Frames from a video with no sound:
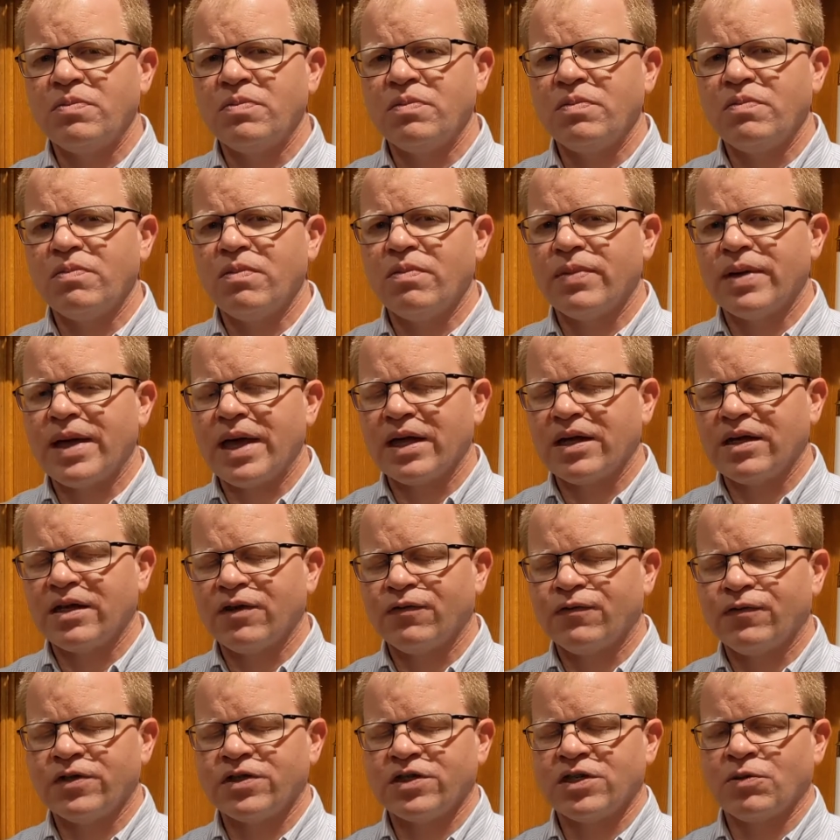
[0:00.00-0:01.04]

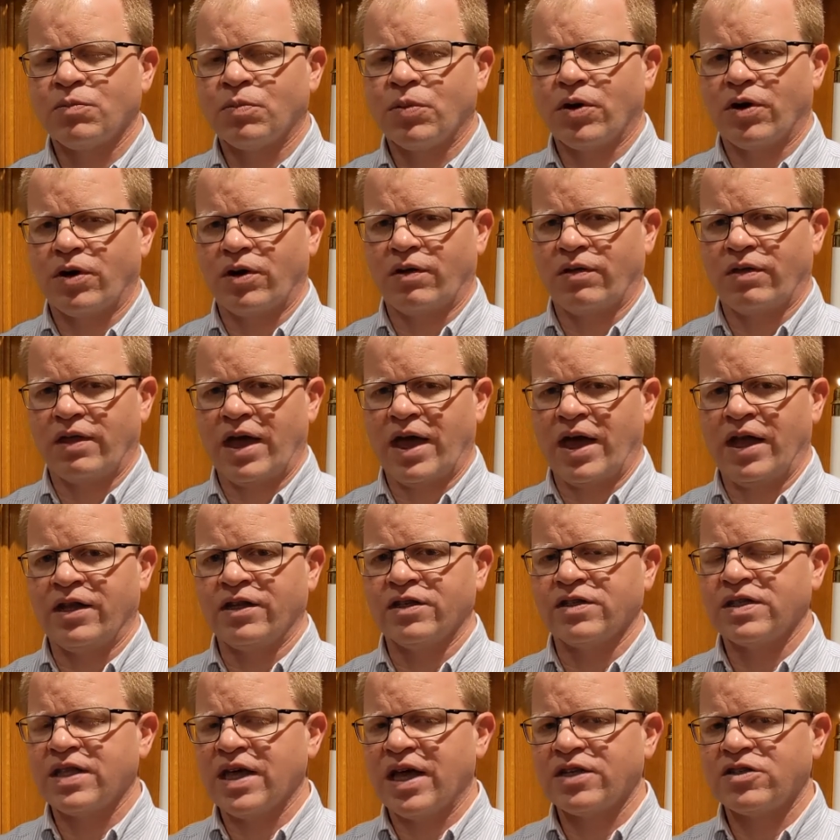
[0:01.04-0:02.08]
magnificent part of that
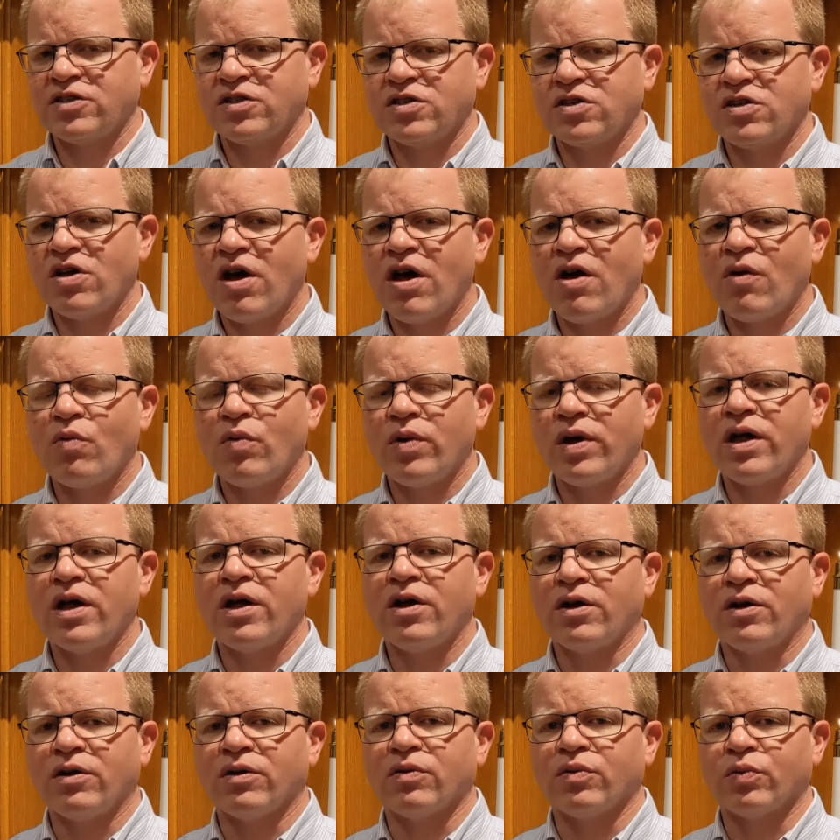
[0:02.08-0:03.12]
is that's not
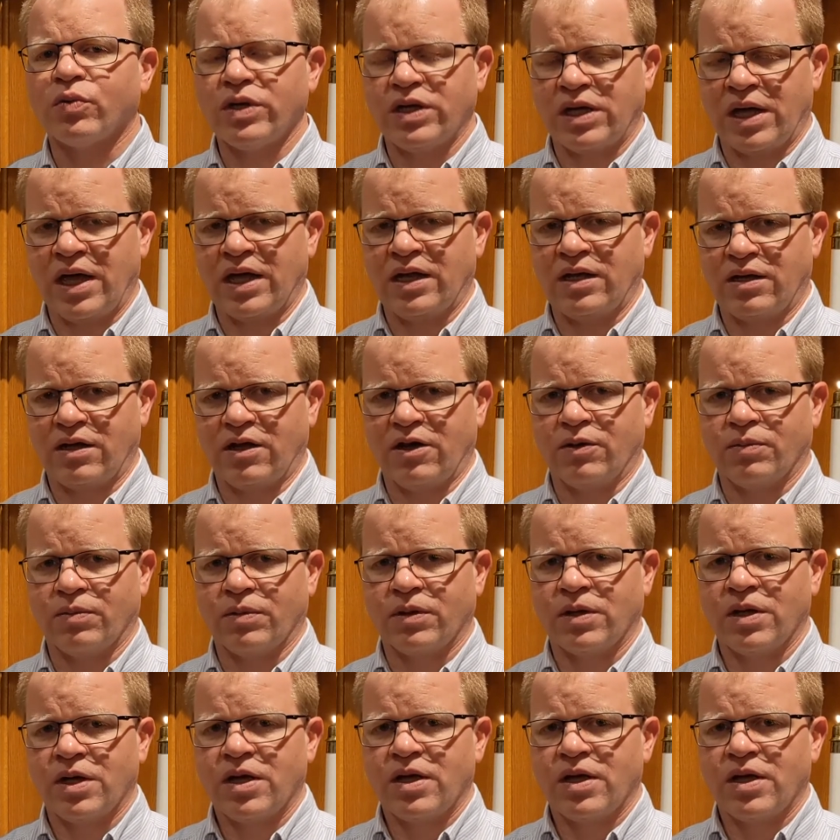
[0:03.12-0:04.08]
where we end up.